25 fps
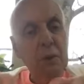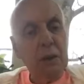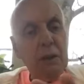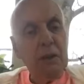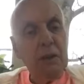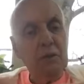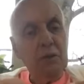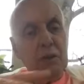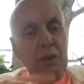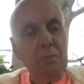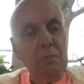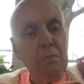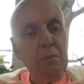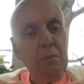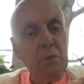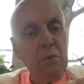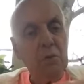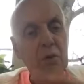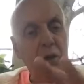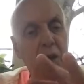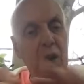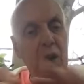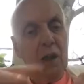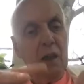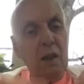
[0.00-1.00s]
play this simple
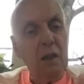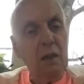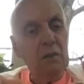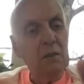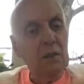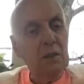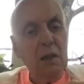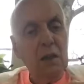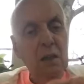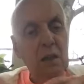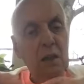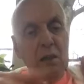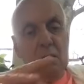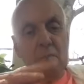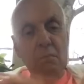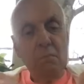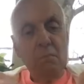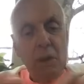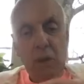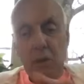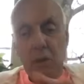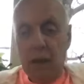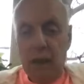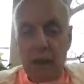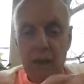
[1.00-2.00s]
song,
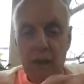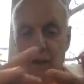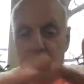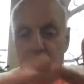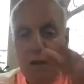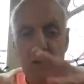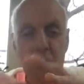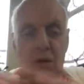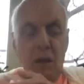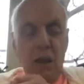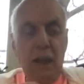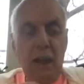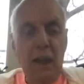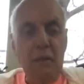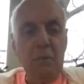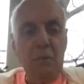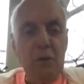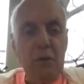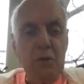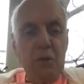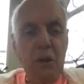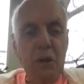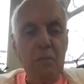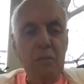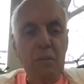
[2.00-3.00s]
Mary Had a Little Lamb
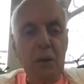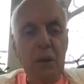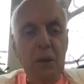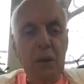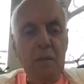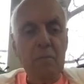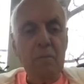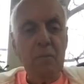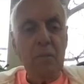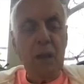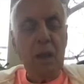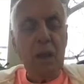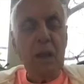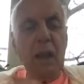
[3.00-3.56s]
or something.